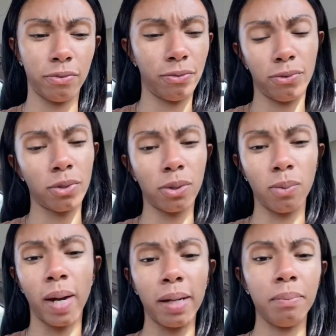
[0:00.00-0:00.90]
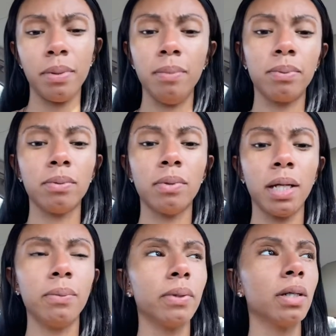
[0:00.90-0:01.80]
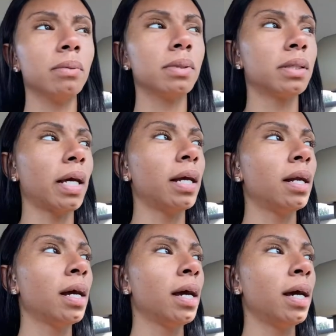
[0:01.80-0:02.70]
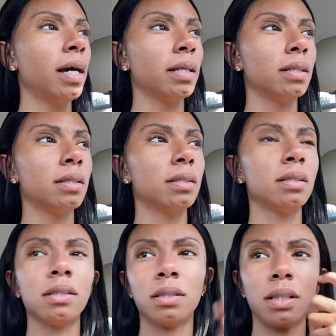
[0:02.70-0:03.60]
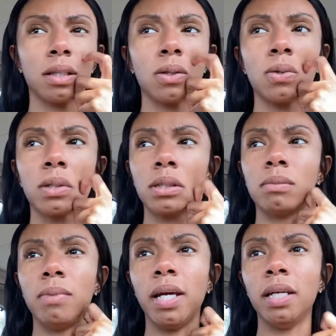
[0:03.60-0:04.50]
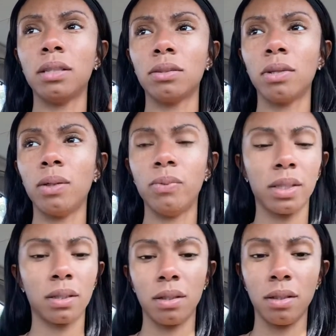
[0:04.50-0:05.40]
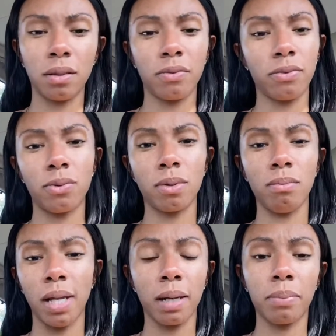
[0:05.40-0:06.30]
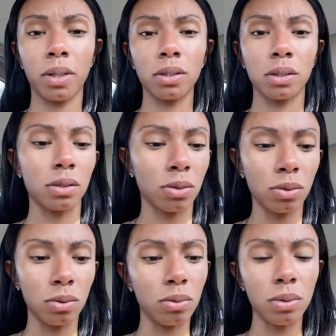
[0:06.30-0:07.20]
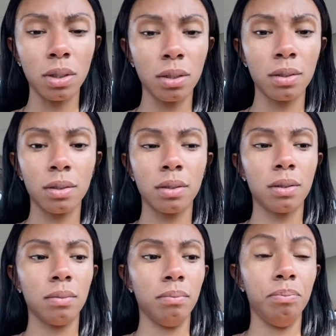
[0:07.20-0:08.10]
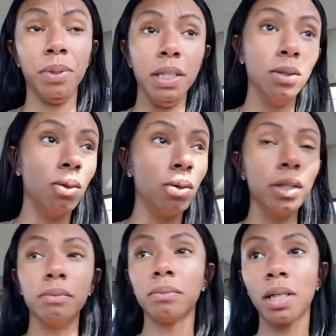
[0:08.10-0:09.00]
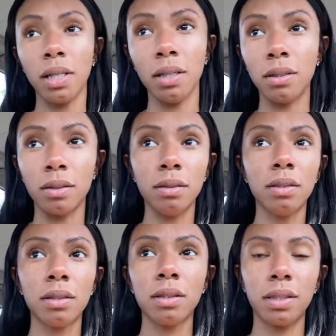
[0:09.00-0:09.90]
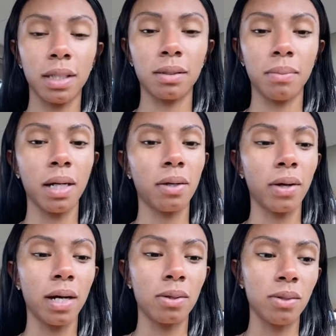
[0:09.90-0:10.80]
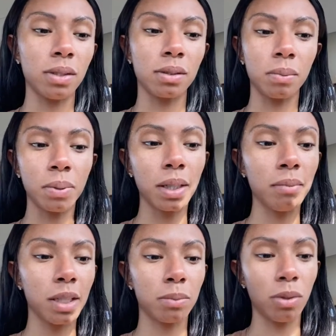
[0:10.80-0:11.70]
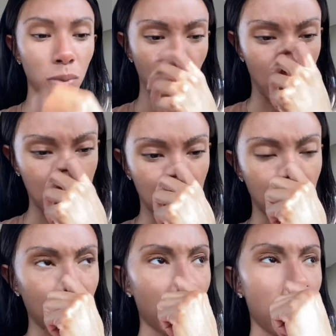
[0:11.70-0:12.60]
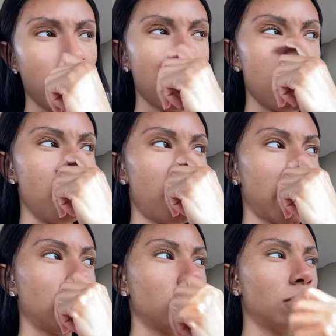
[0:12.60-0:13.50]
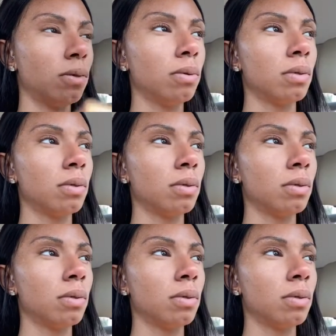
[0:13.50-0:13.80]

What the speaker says: for the white people. They were upset at the decision that the courts made, so they went to look for a black person to beat on, kill, take some anger out on. So pretty much both Walter and Michael